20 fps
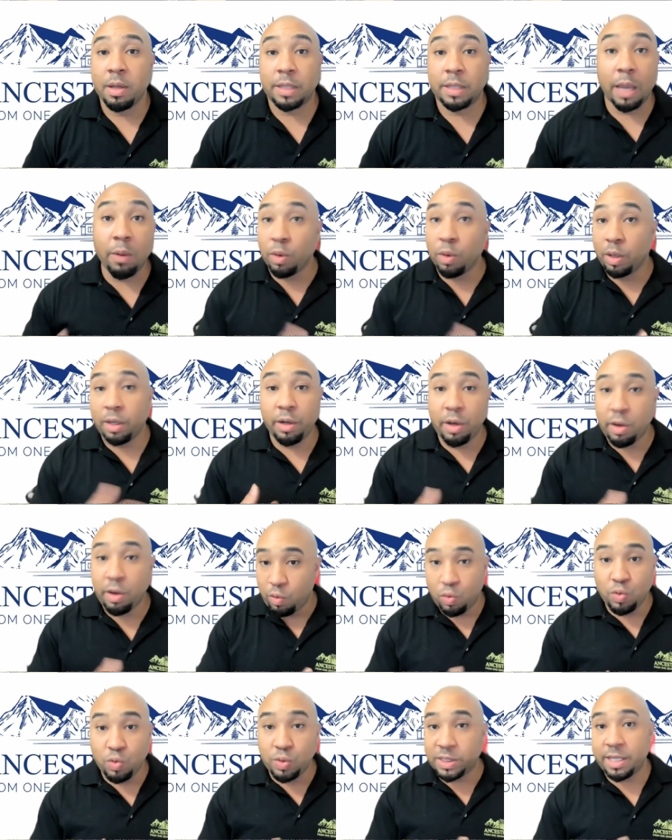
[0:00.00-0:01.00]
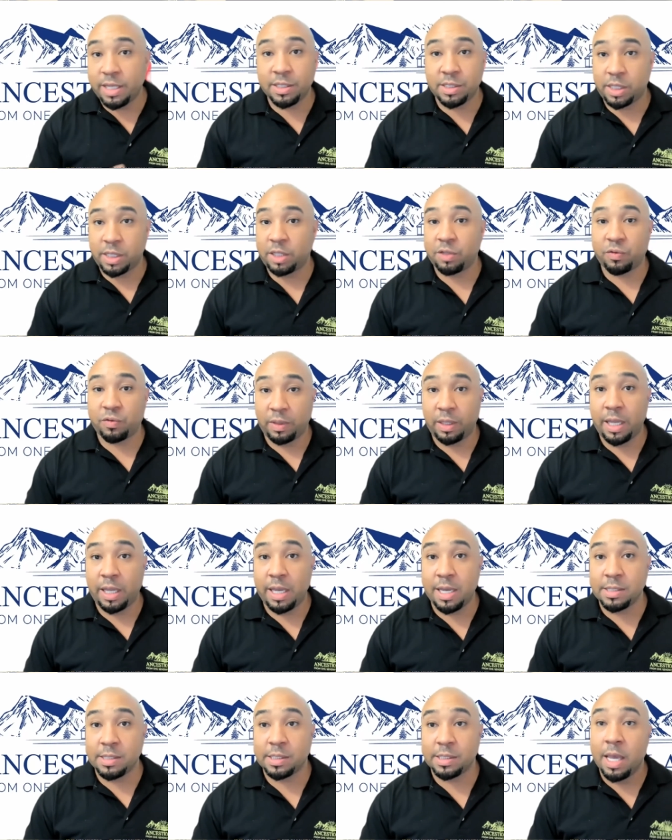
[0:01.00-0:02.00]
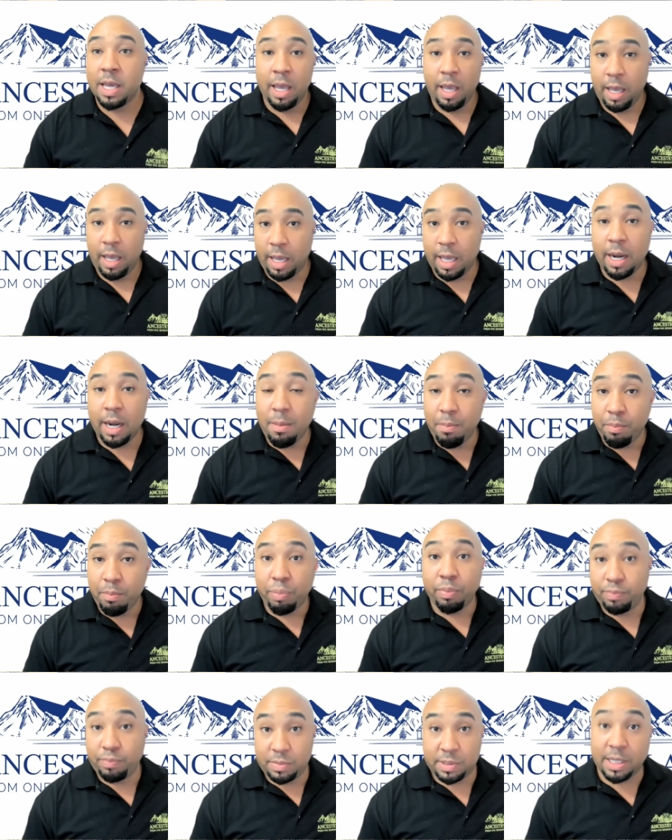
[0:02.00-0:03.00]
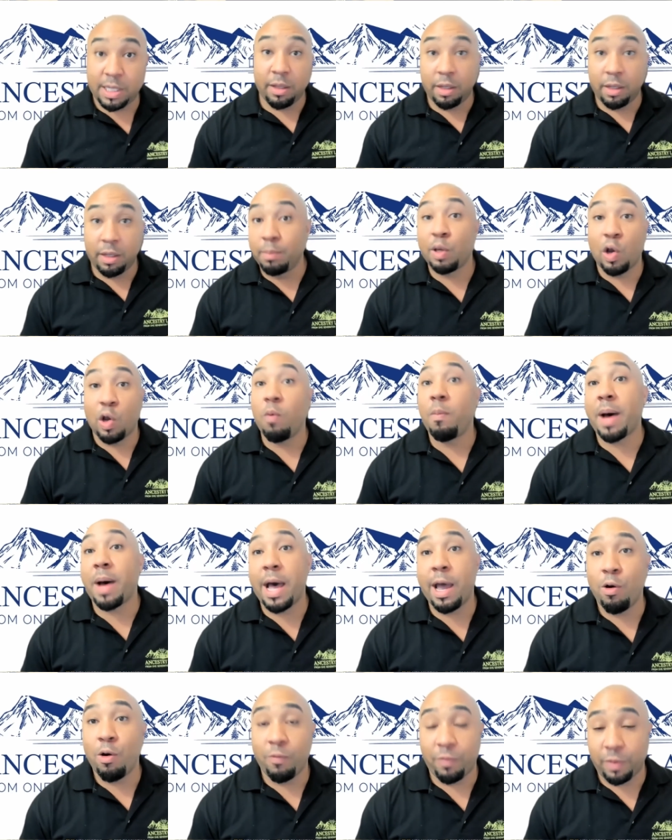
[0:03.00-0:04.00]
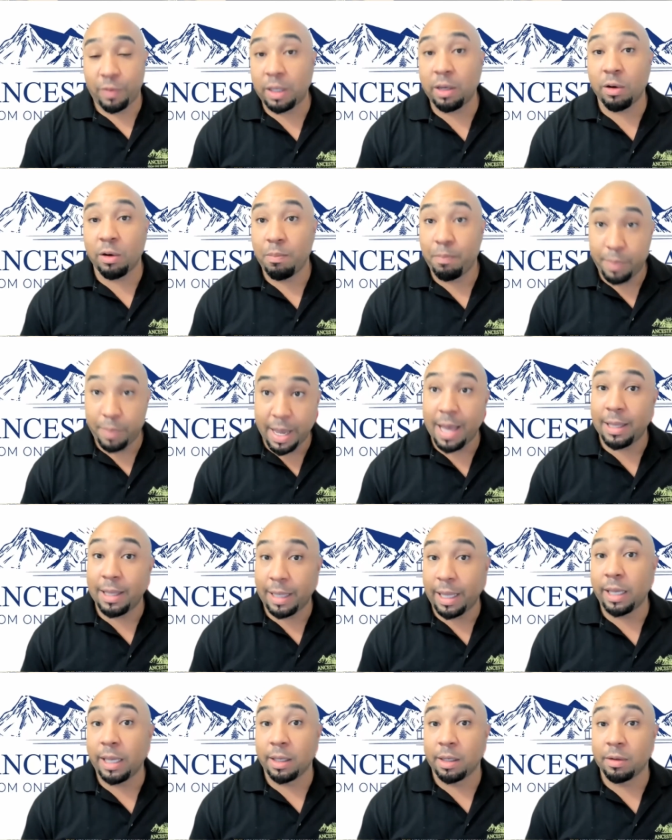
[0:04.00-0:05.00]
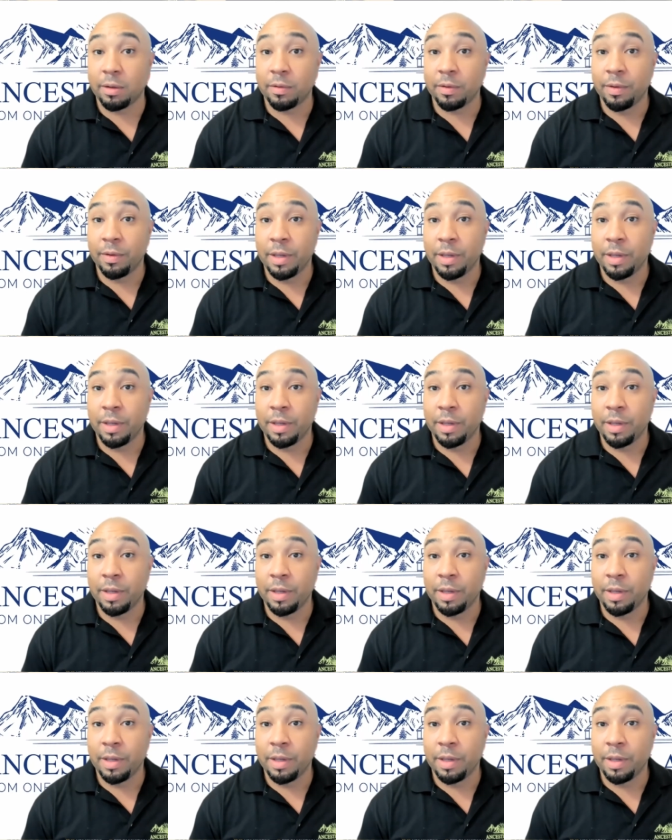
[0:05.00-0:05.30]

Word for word: They want to know whose ancestry lands, and I'm telling them go buy over here, buy land.